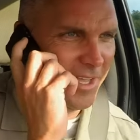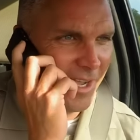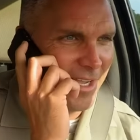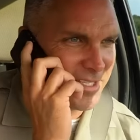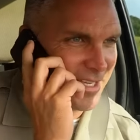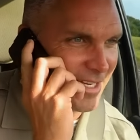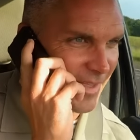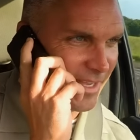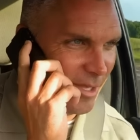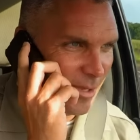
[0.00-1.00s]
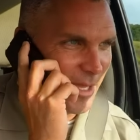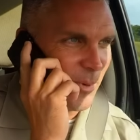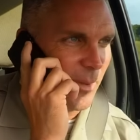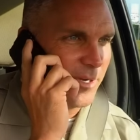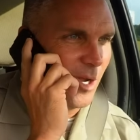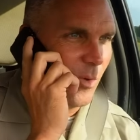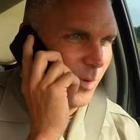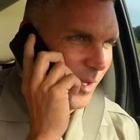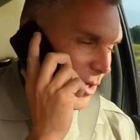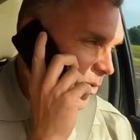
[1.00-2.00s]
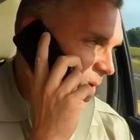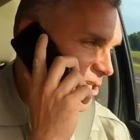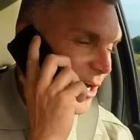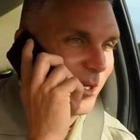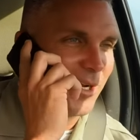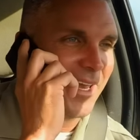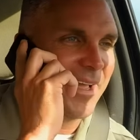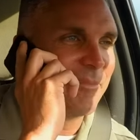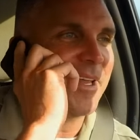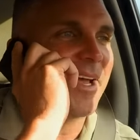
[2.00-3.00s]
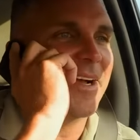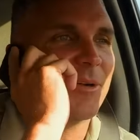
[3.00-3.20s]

us to get in there. They probably know what y'all look like, but